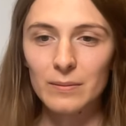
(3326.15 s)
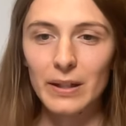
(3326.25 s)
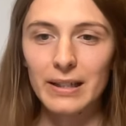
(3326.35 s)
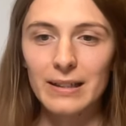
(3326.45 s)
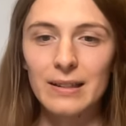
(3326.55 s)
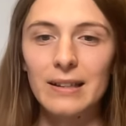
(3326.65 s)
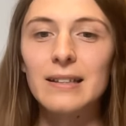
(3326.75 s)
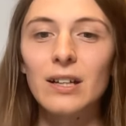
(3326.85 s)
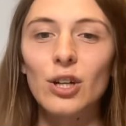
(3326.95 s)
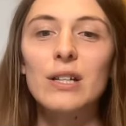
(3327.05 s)
Like it's
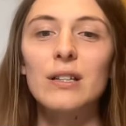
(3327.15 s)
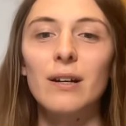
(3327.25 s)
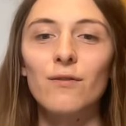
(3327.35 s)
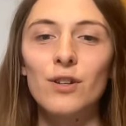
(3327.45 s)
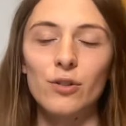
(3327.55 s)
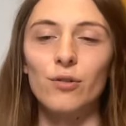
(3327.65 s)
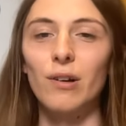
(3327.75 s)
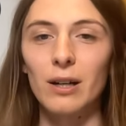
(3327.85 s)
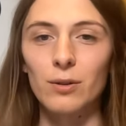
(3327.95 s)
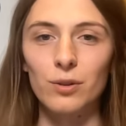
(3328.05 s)
it's a nice like visual
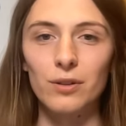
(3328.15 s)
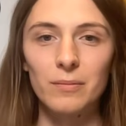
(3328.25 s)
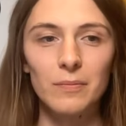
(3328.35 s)
record